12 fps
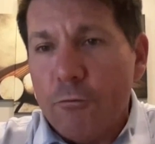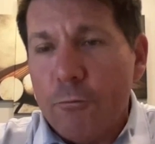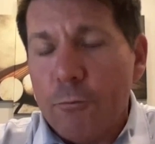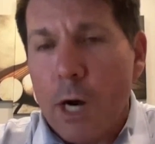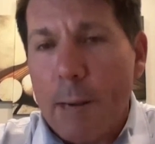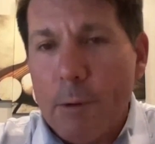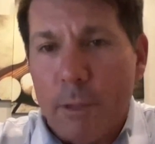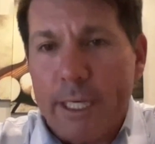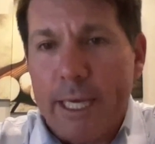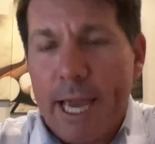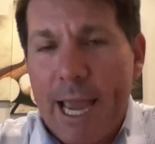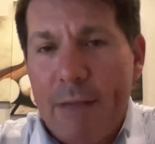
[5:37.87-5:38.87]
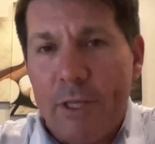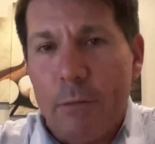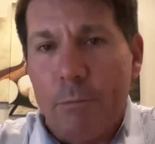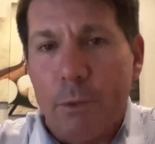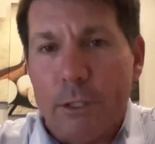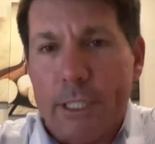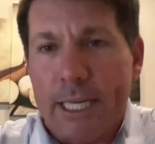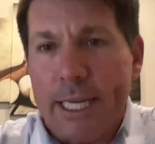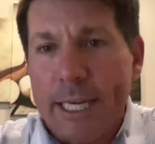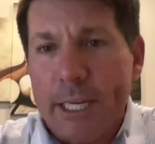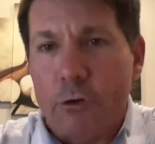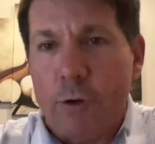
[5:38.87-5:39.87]
you've probably had the ability
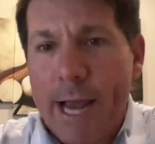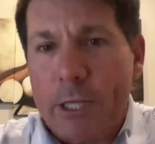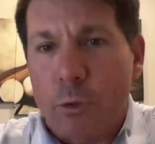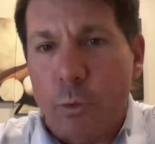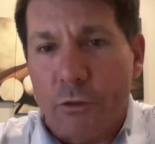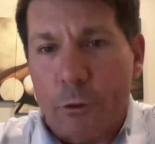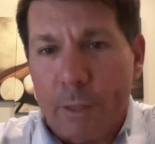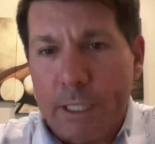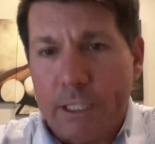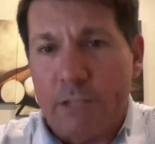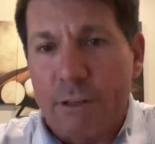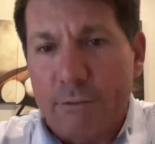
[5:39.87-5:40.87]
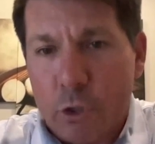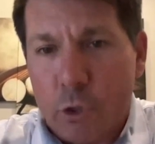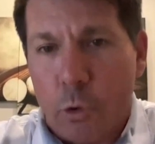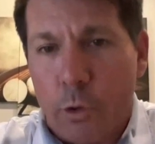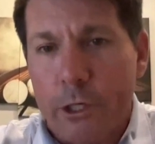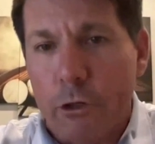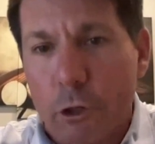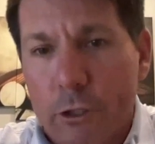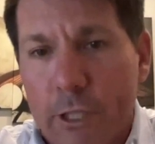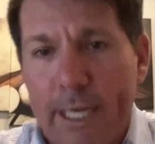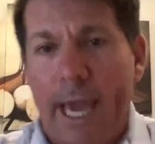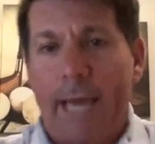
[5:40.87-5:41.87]
to interact with the piece of inventory you're
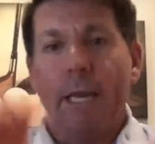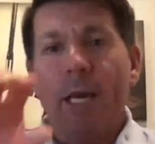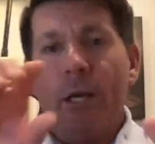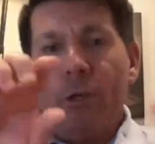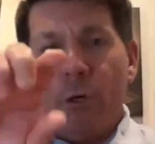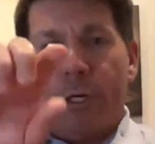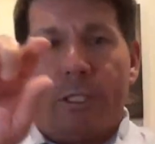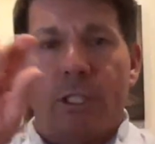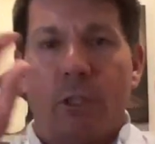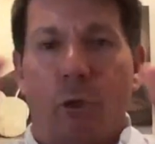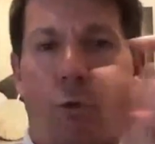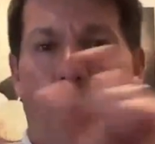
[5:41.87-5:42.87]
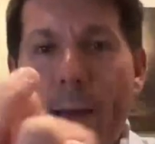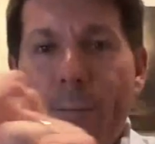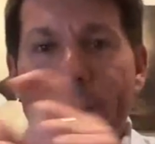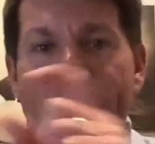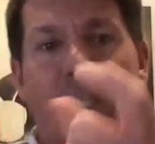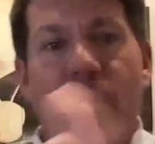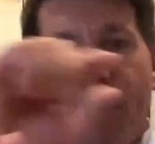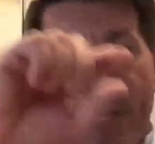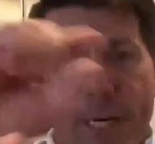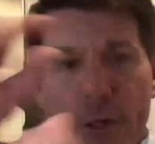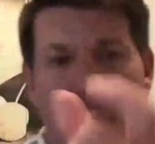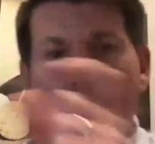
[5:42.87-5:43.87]
looking at. You can grab it,
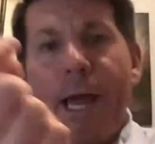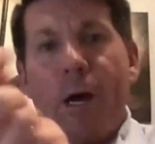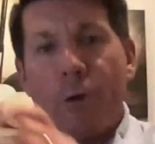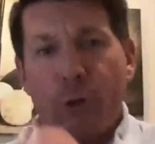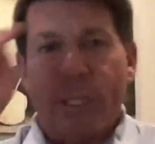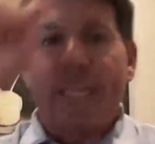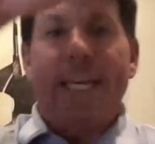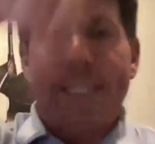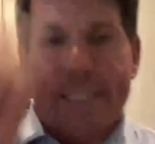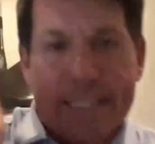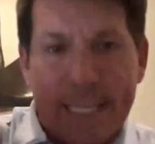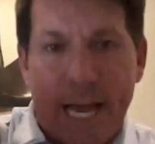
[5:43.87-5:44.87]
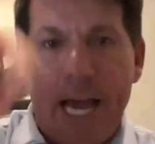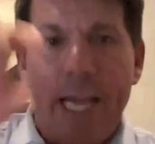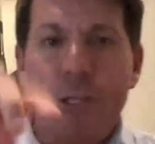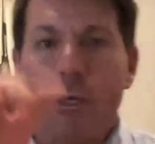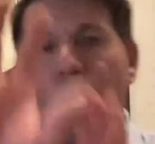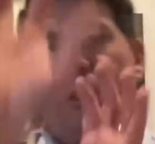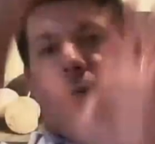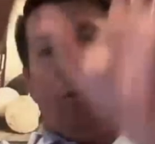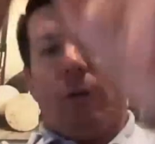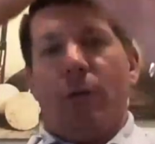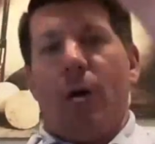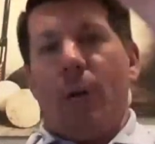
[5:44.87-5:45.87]
spin it around, you can get inside, you can
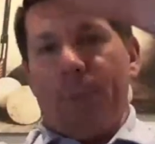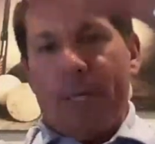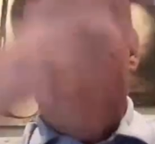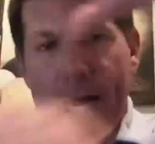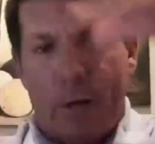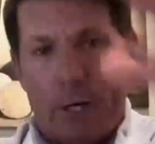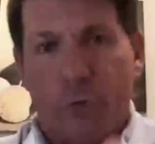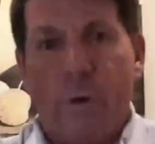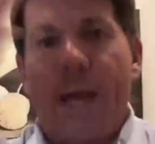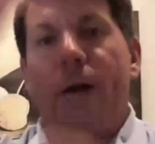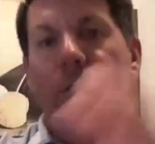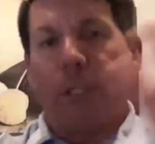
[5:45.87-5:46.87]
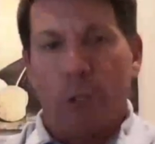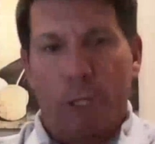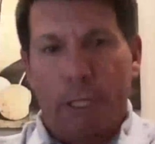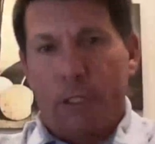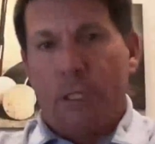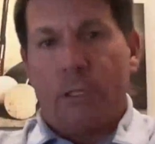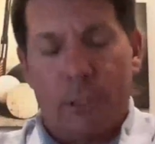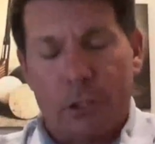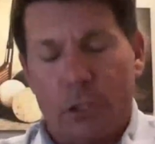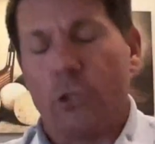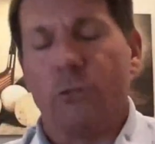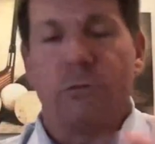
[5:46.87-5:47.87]
do the up and down and around and look at the
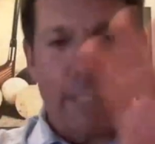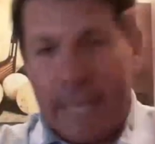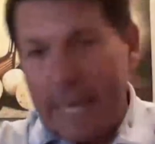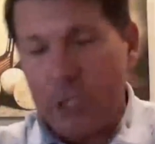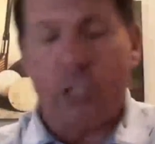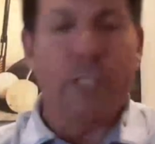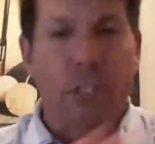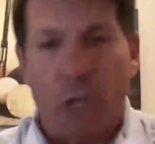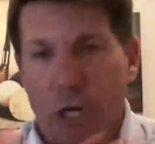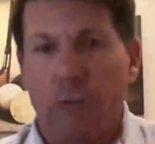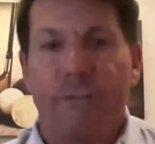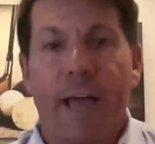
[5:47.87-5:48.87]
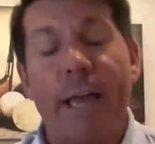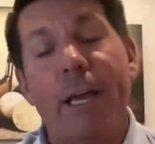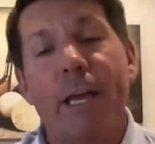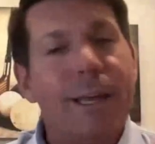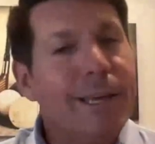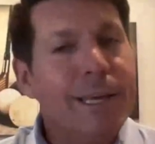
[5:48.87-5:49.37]
digital gauges and all of that.